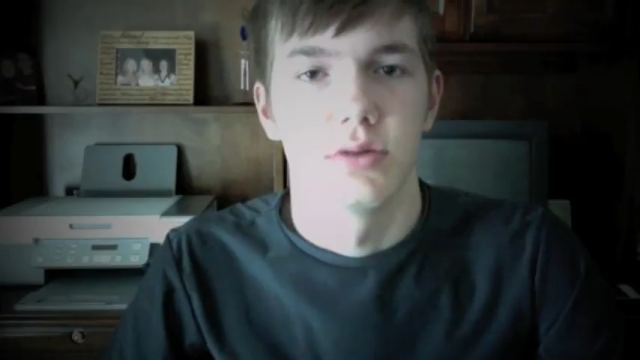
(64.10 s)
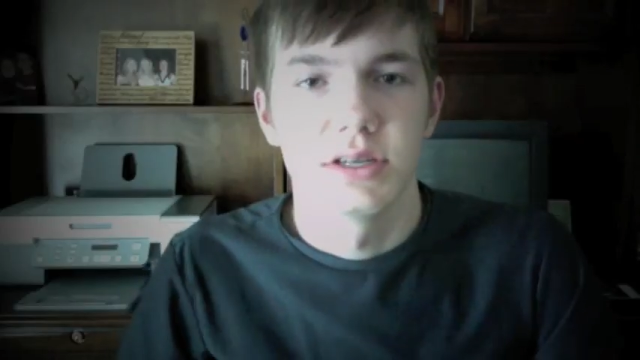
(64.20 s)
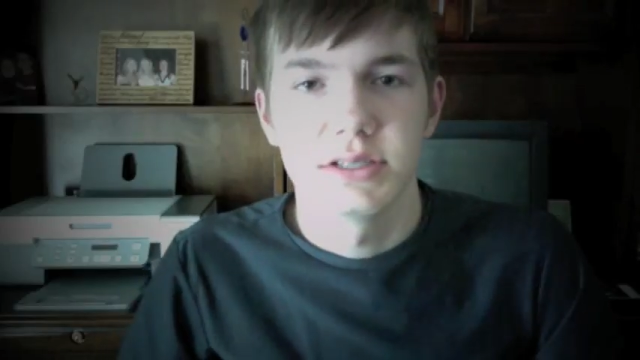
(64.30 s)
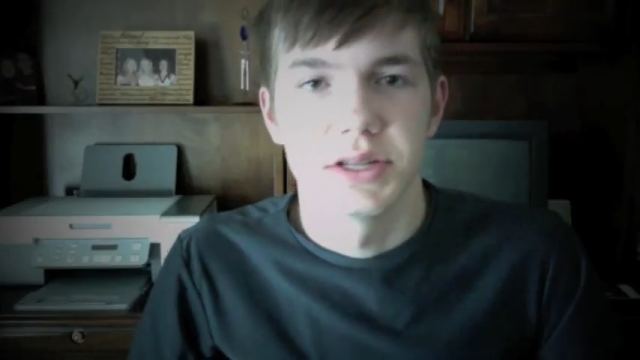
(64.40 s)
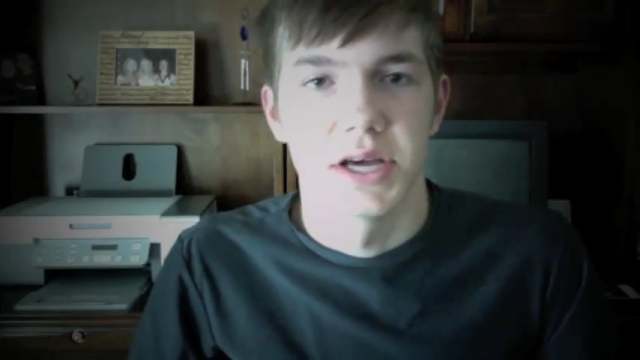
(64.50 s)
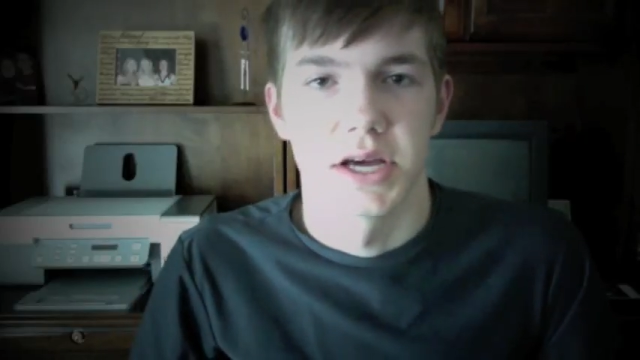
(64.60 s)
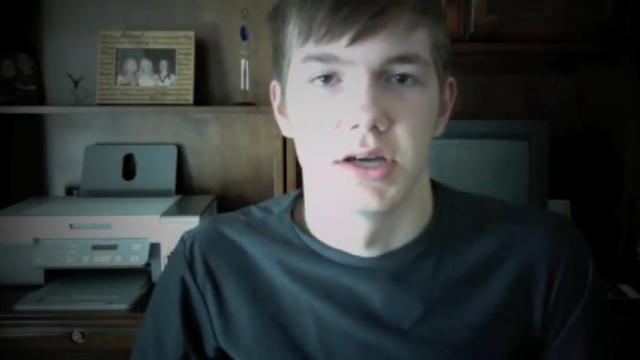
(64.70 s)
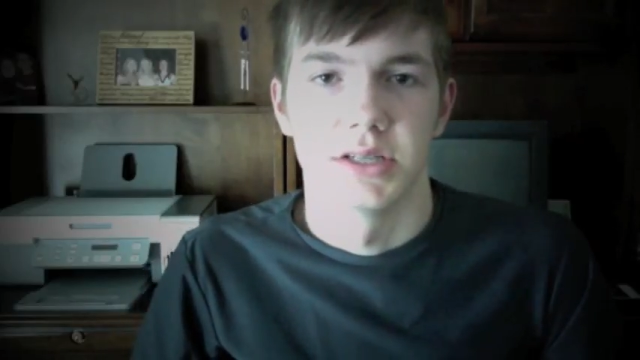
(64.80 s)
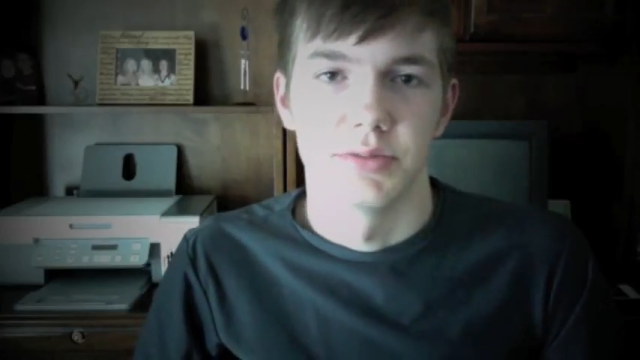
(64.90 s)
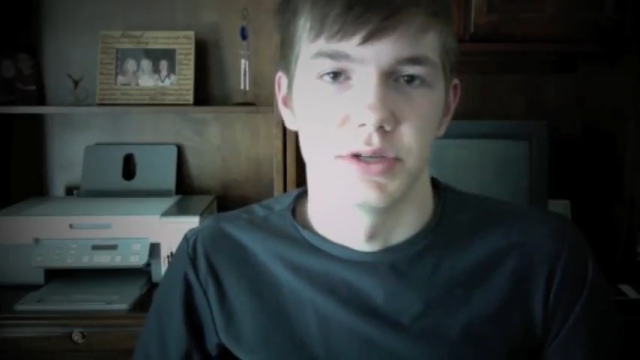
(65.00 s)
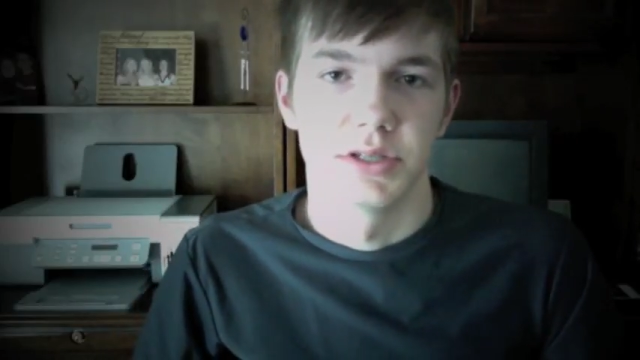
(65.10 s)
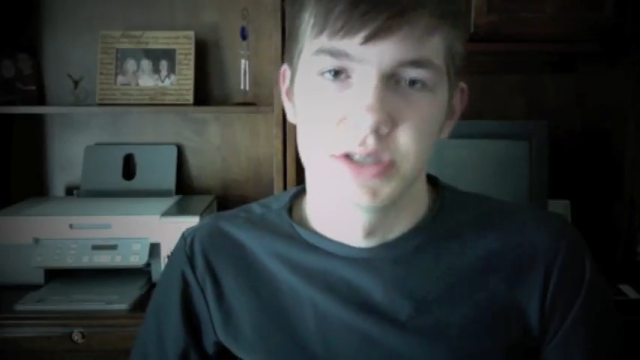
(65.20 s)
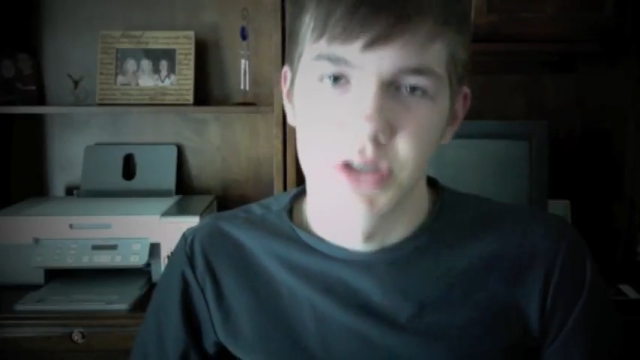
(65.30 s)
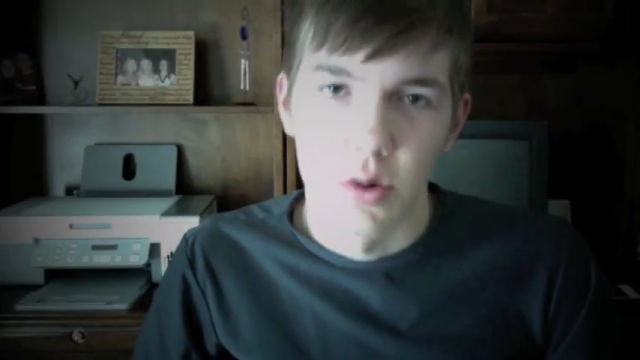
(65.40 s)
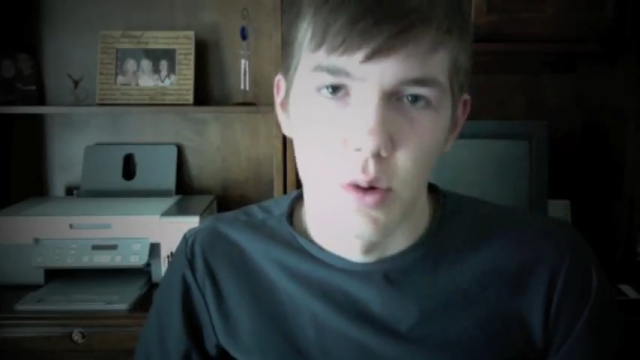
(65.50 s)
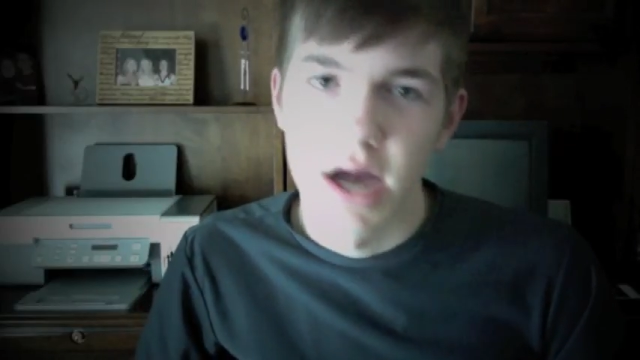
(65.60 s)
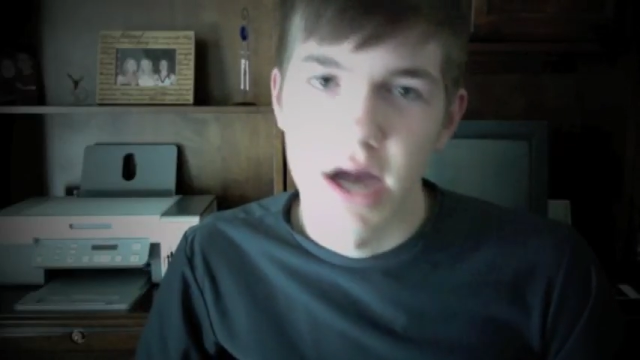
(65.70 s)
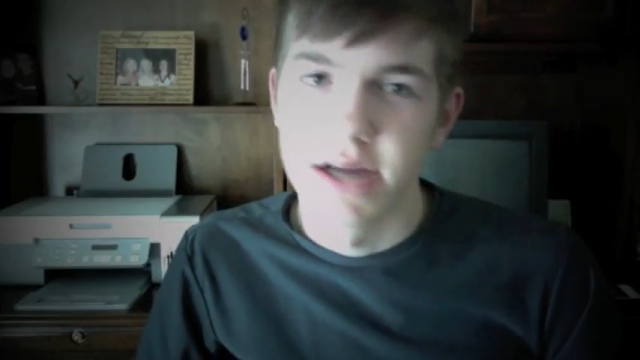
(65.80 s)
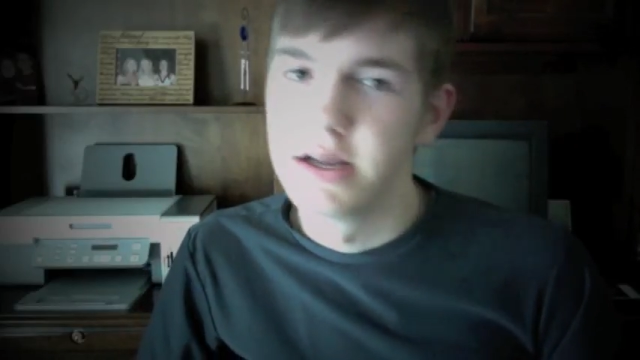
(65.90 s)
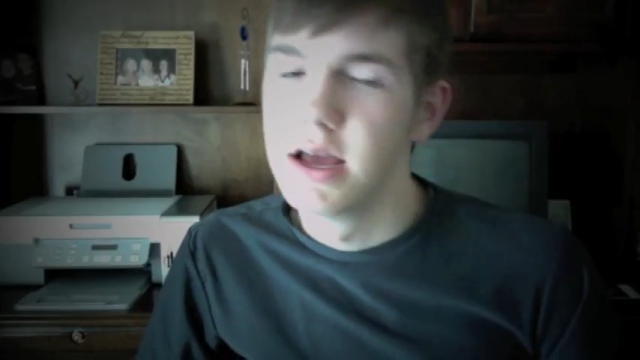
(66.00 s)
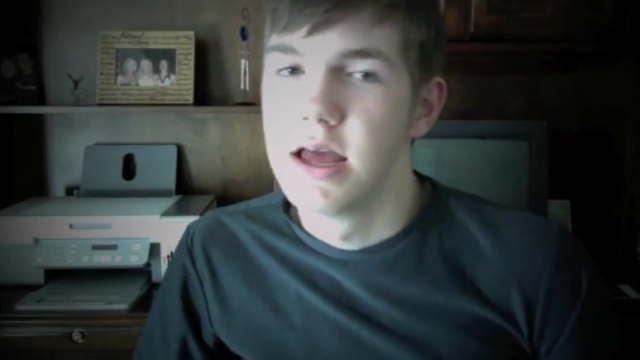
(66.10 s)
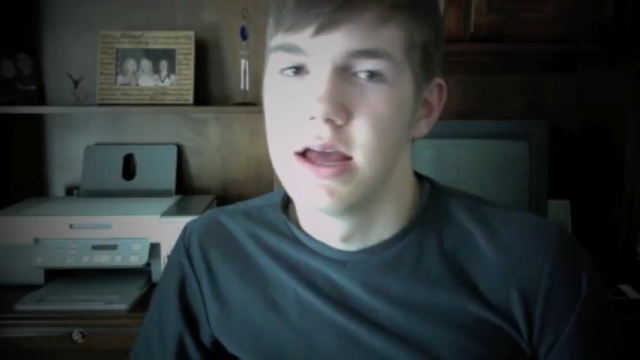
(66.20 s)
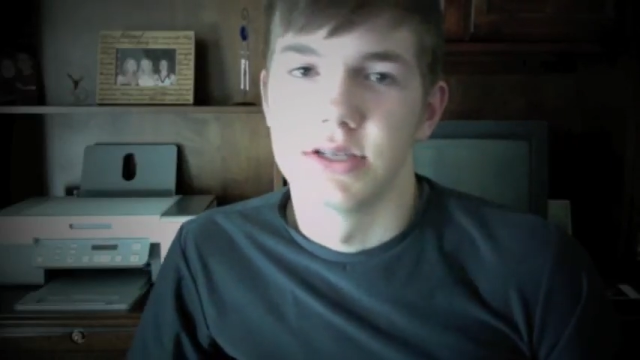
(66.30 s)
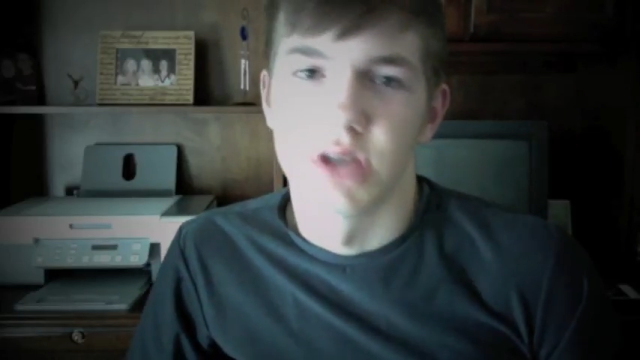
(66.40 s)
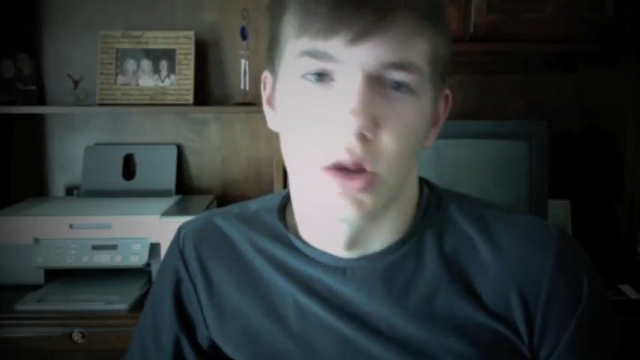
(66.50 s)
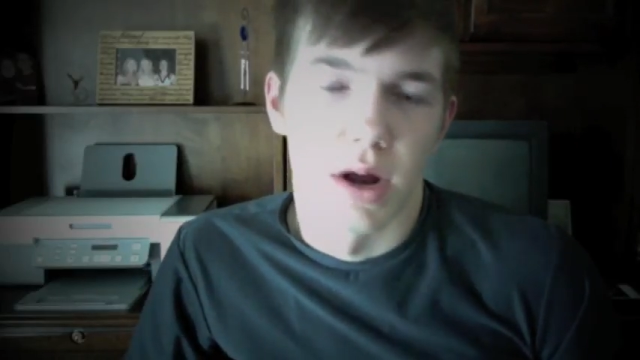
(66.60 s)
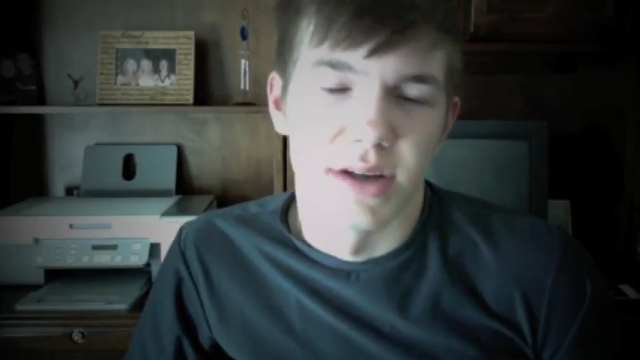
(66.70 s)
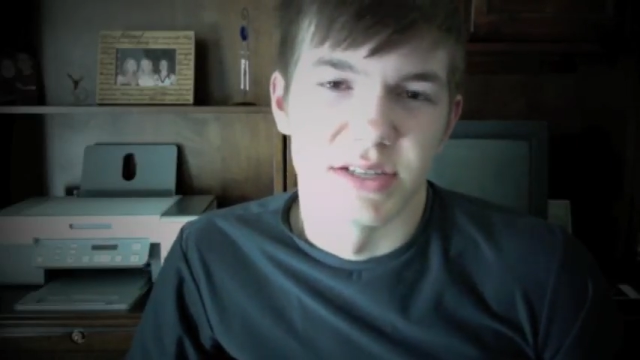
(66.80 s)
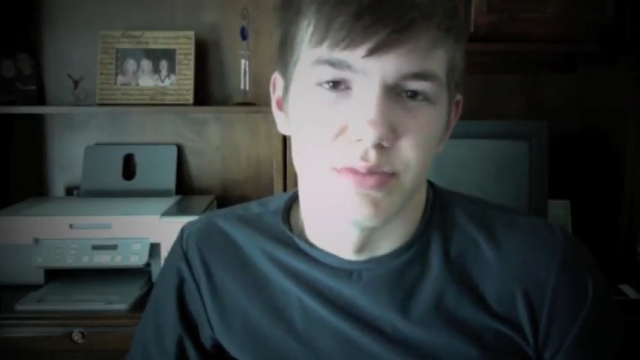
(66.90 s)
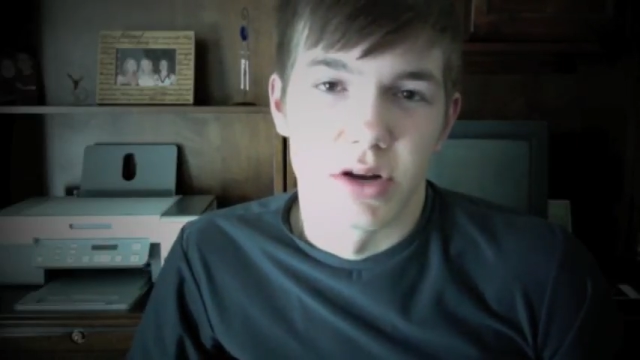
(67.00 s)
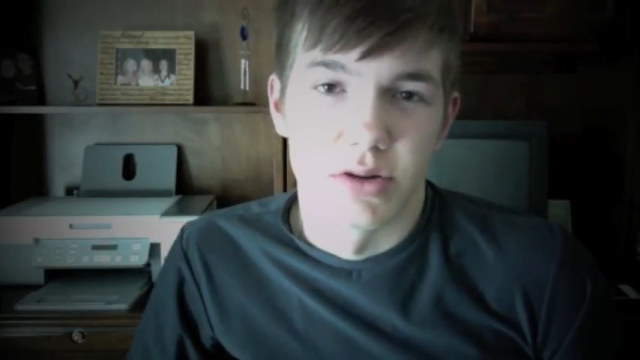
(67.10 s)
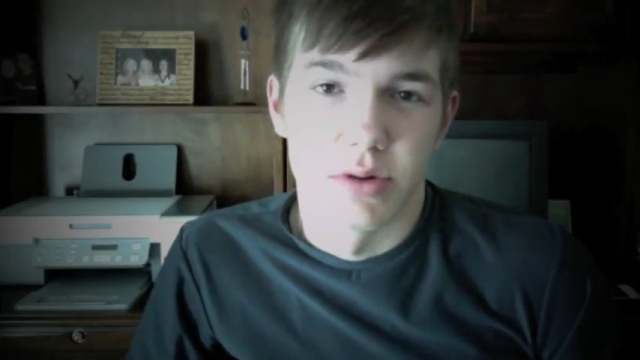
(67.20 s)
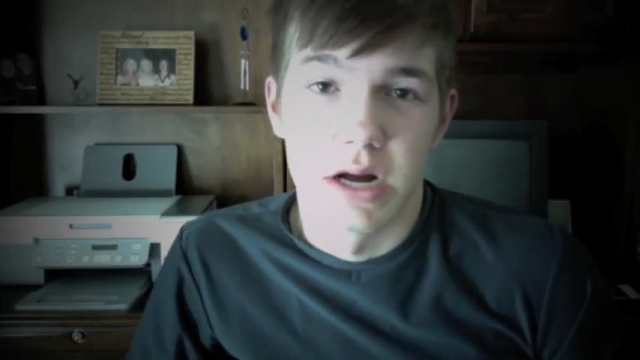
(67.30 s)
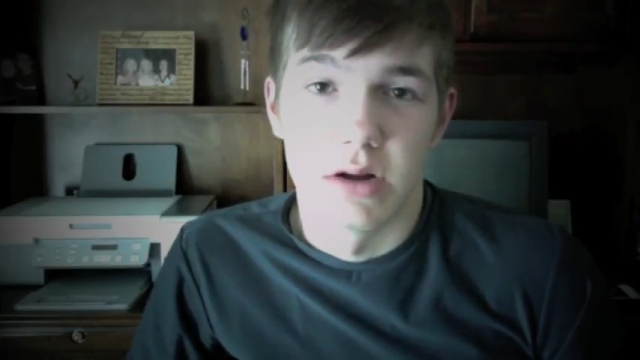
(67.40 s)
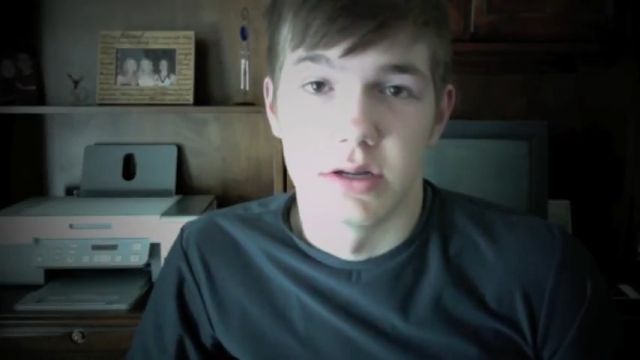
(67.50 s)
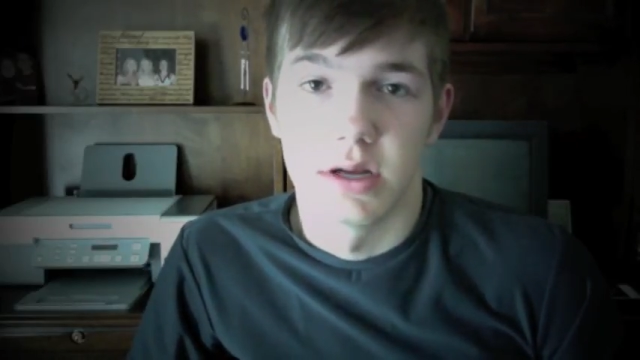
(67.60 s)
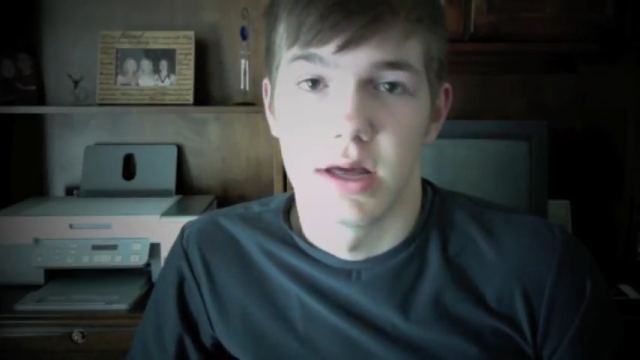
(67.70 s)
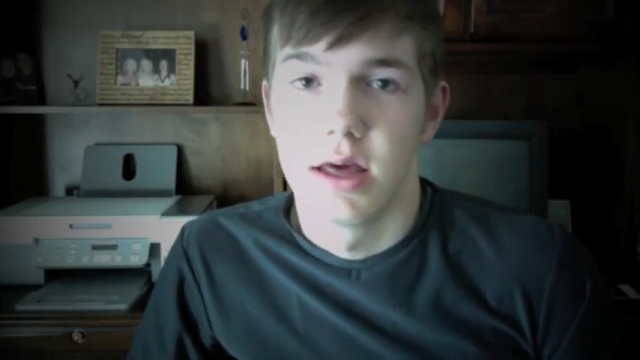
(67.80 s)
listen to that gossip, because it's not right. It's not right to spread around.